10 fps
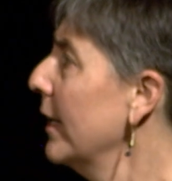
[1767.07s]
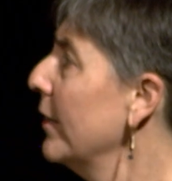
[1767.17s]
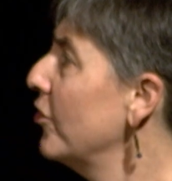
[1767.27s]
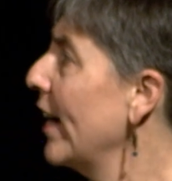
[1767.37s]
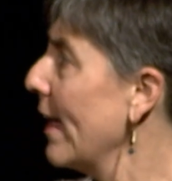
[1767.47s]

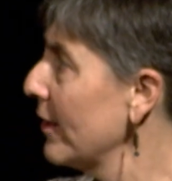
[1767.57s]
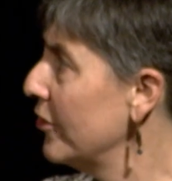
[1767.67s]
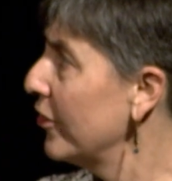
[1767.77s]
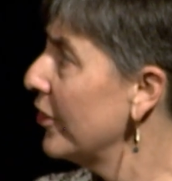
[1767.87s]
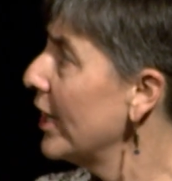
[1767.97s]

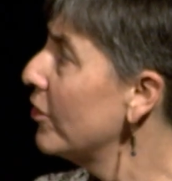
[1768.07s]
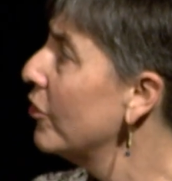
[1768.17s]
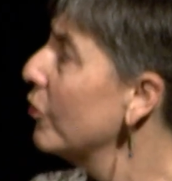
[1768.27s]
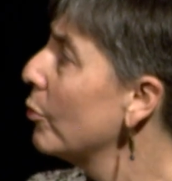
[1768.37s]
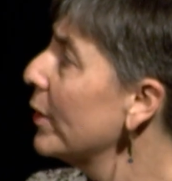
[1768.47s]
challenges and
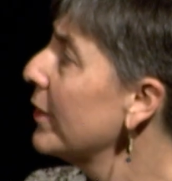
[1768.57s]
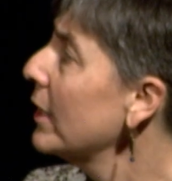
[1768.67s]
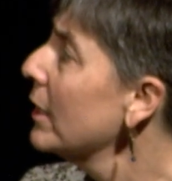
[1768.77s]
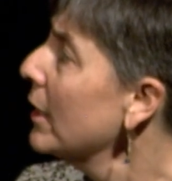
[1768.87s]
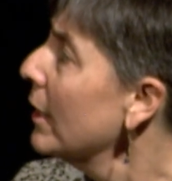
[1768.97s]
issues with
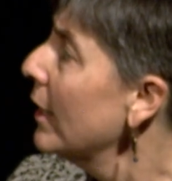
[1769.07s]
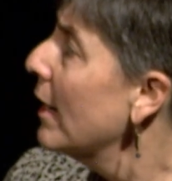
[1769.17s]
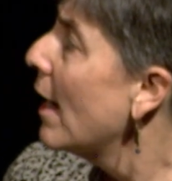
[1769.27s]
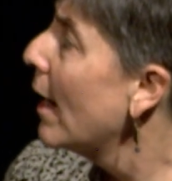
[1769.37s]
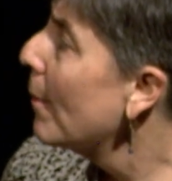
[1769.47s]
it.
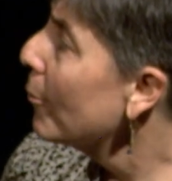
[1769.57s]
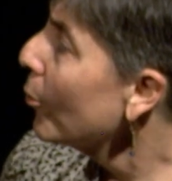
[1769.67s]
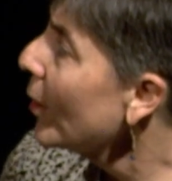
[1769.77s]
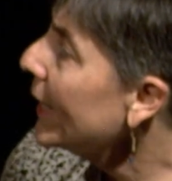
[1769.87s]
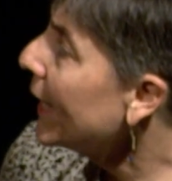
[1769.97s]

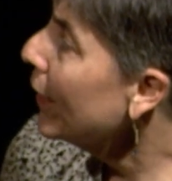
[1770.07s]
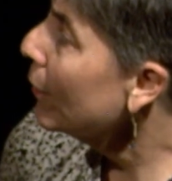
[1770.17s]
Right here